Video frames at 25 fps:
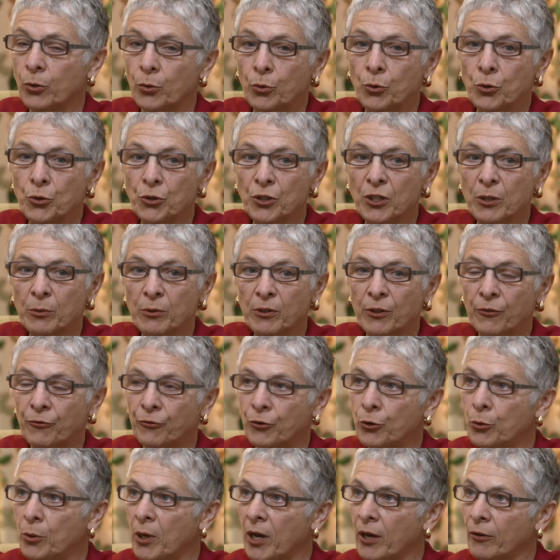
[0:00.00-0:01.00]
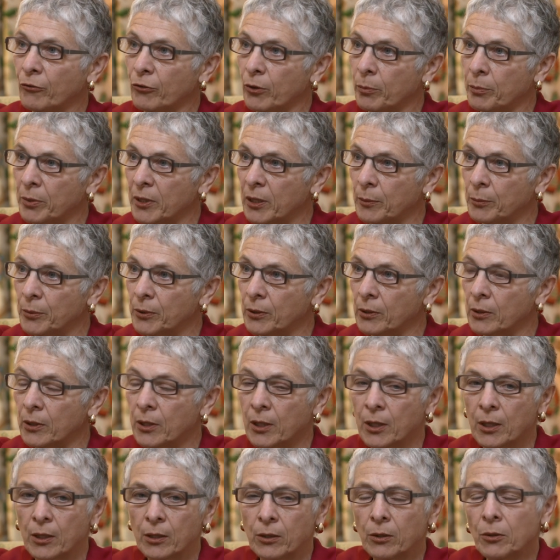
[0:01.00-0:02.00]
You can do it with a few hundred people.
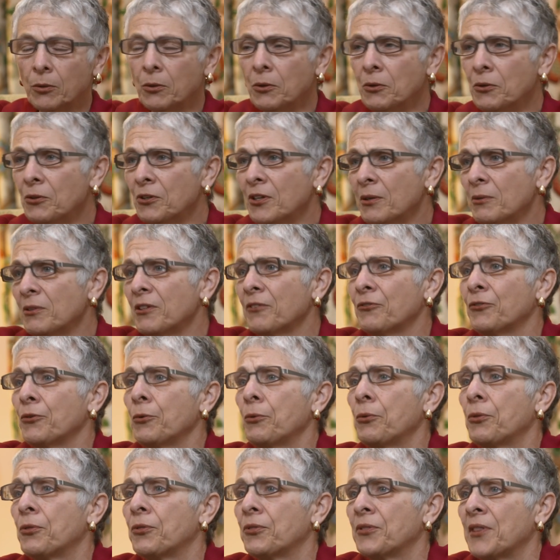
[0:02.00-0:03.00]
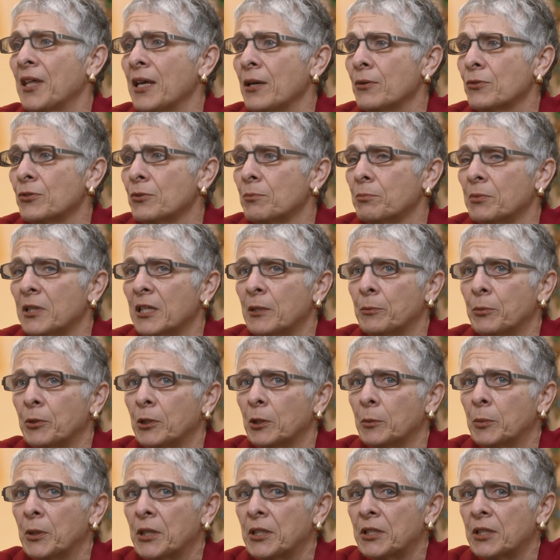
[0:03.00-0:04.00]
You can do it with a few thousand
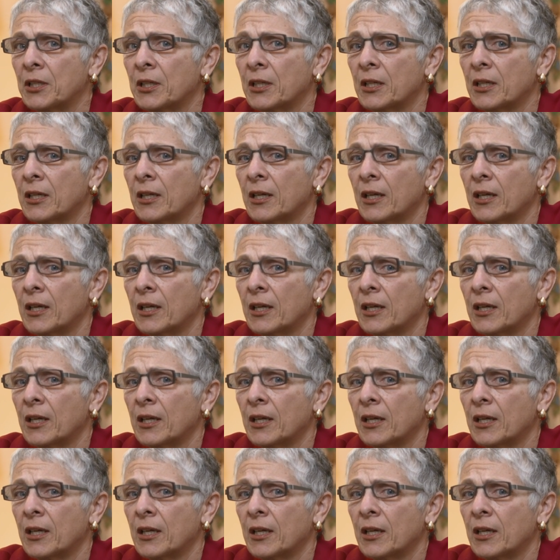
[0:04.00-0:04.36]
people, but